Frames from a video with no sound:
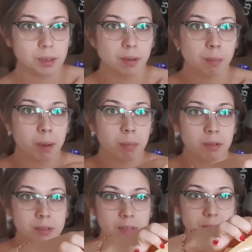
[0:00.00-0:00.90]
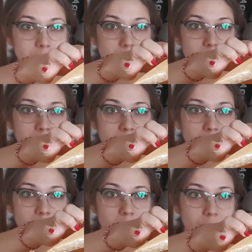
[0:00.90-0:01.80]
bubbles
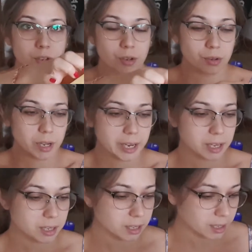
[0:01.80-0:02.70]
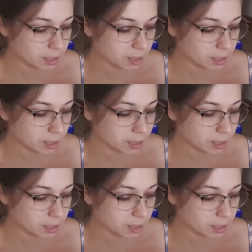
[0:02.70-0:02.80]
inside, so I can